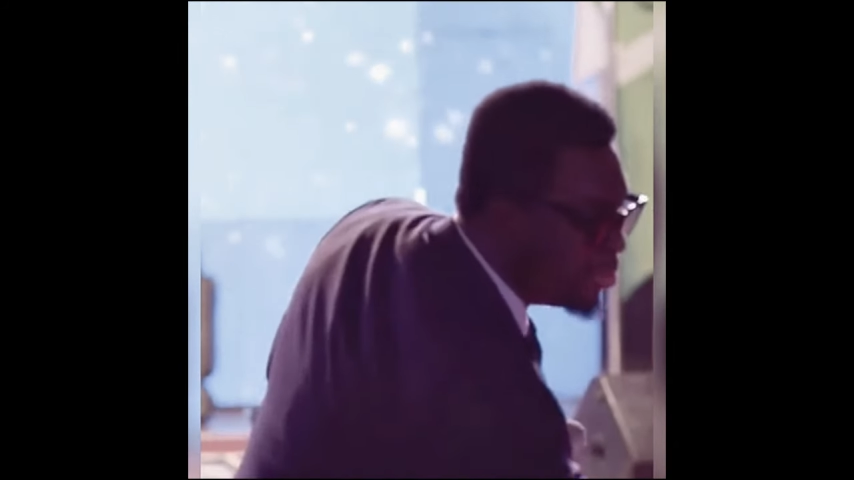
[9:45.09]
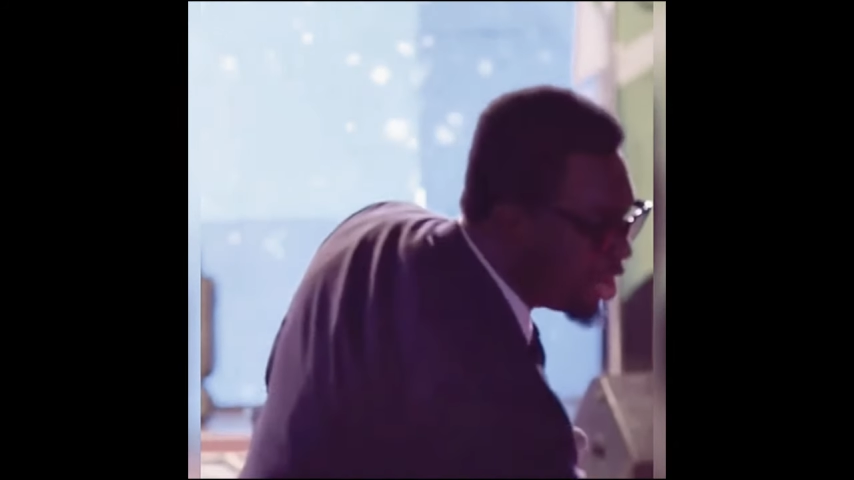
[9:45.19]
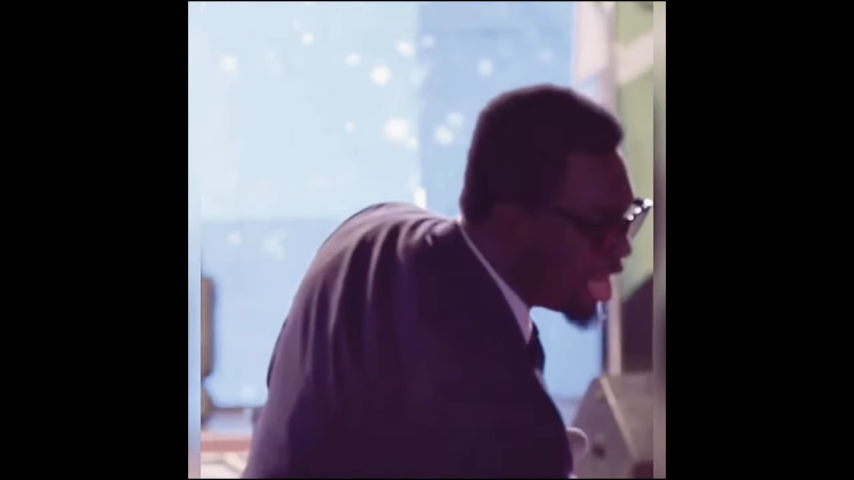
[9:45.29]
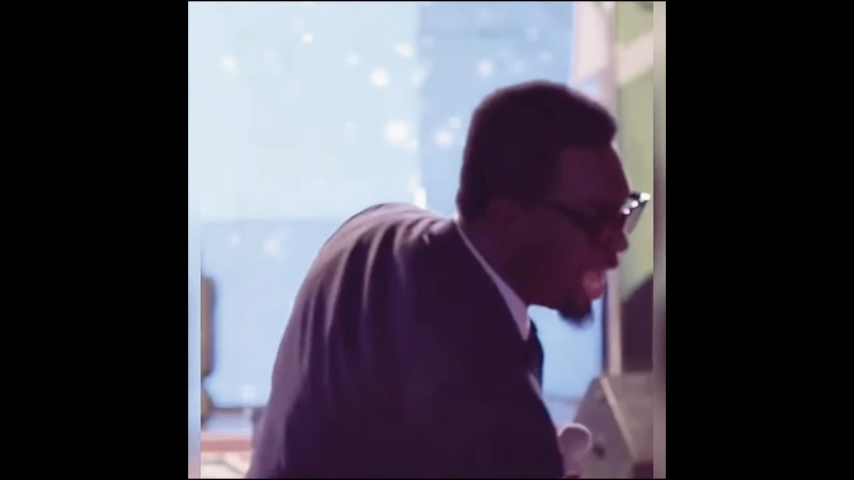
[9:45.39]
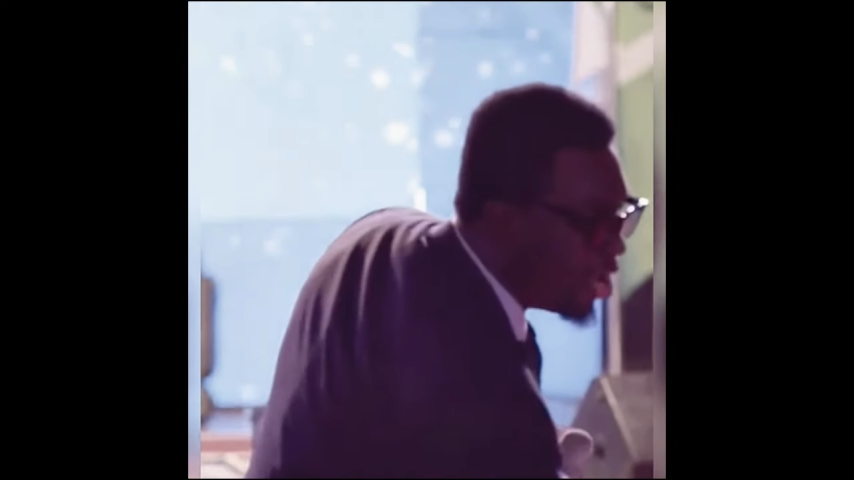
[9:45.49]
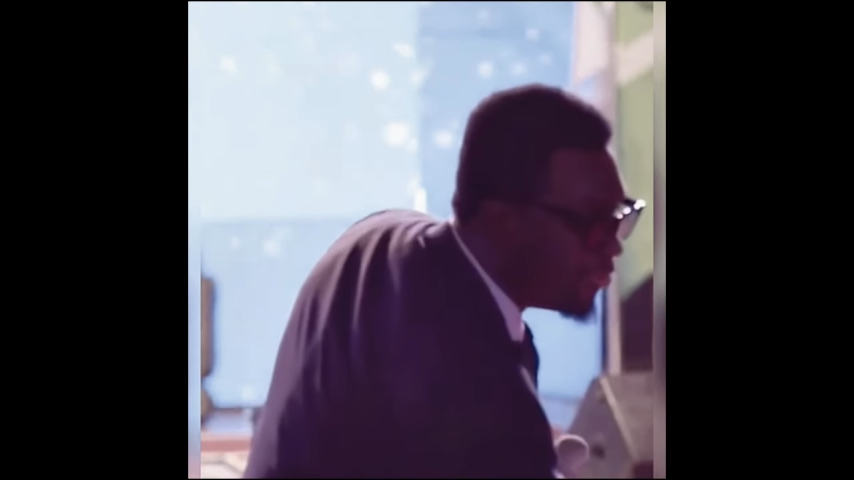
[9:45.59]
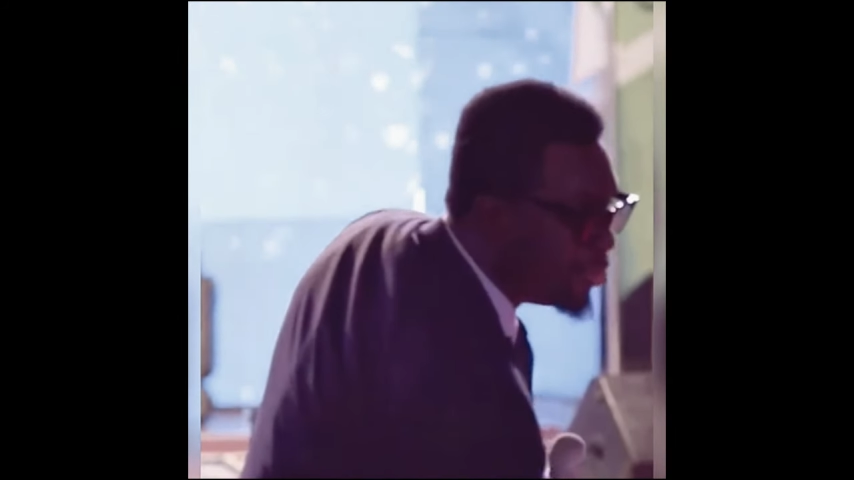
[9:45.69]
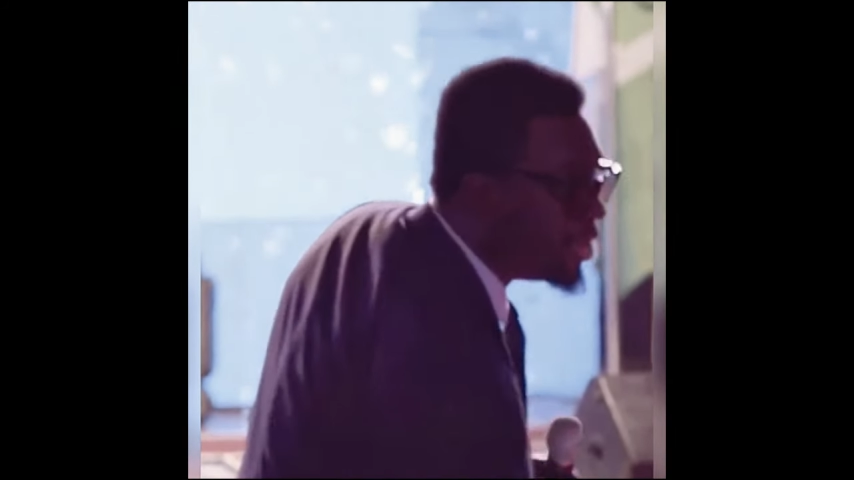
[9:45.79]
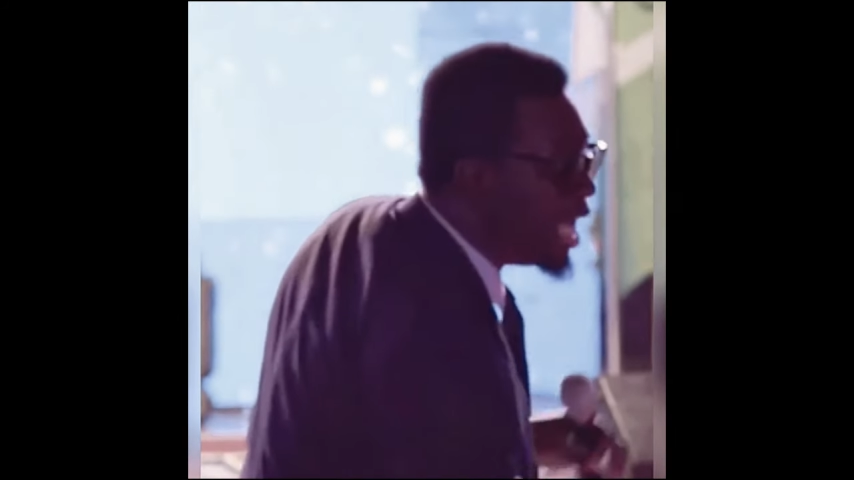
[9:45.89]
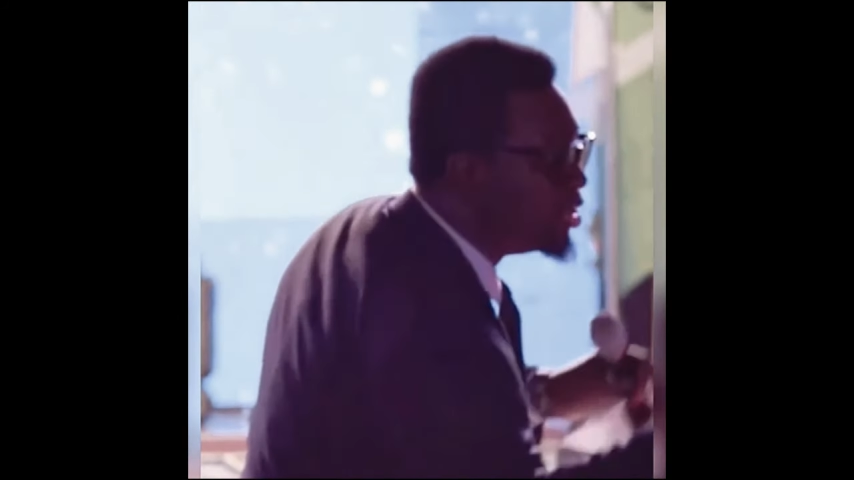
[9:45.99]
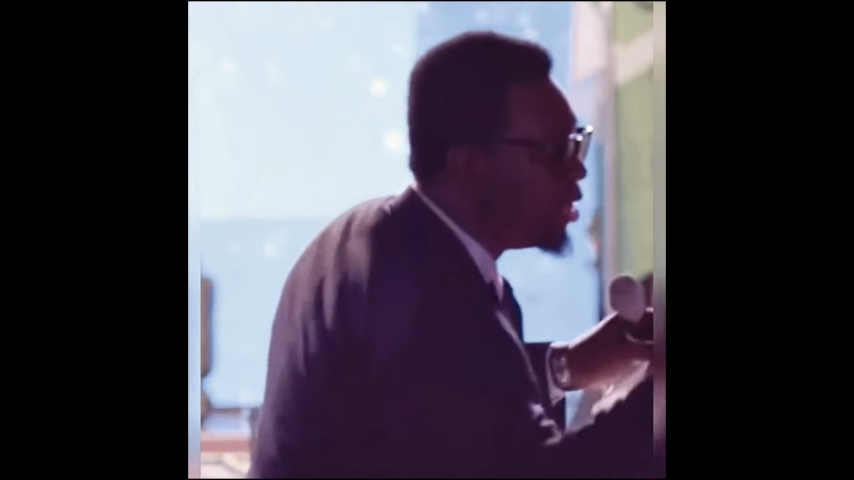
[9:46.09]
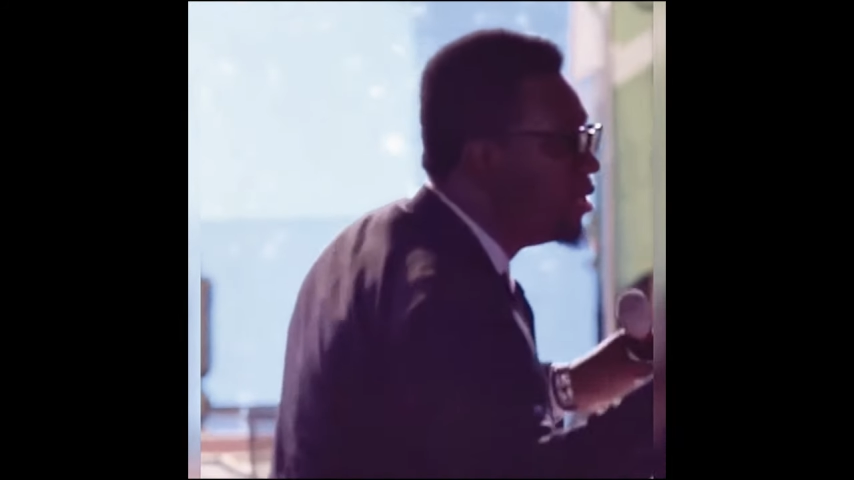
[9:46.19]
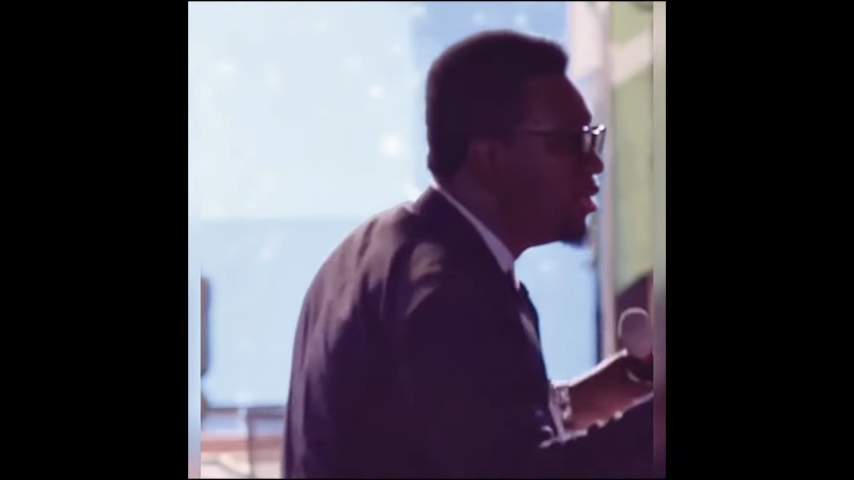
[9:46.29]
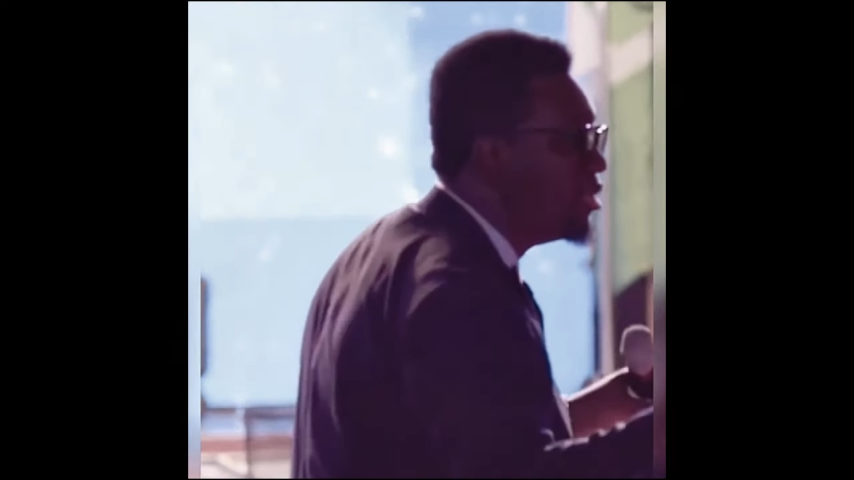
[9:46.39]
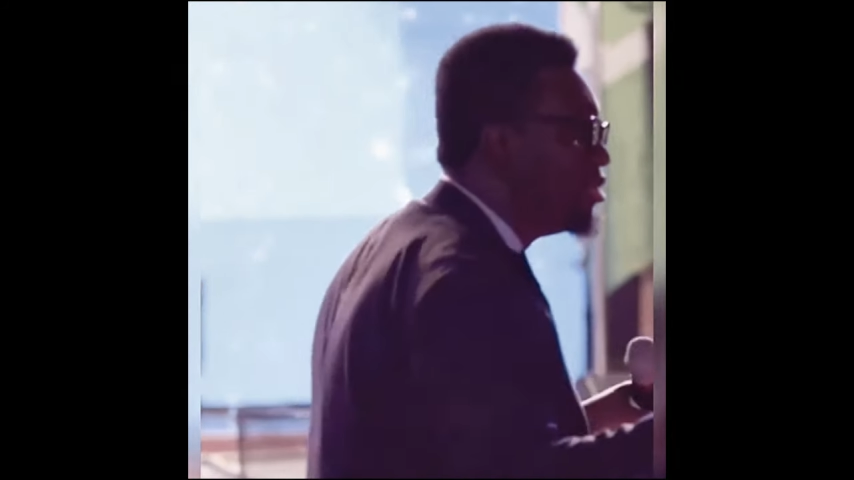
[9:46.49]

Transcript: Hey, brother, I love you. That's all.